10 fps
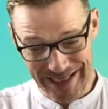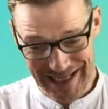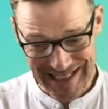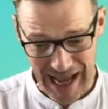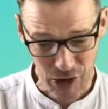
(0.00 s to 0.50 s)

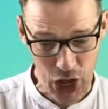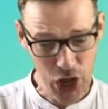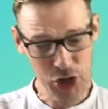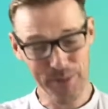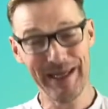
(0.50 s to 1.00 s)
He is our
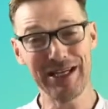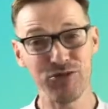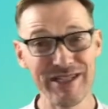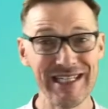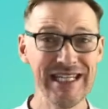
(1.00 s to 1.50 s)
hope. He
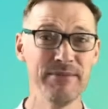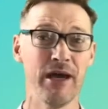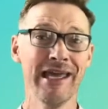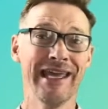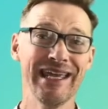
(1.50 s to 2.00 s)
is
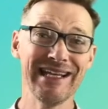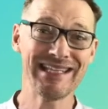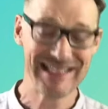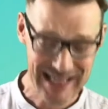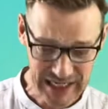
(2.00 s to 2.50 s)
Redeemer. He
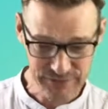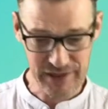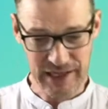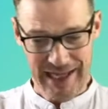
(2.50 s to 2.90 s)
is Savior.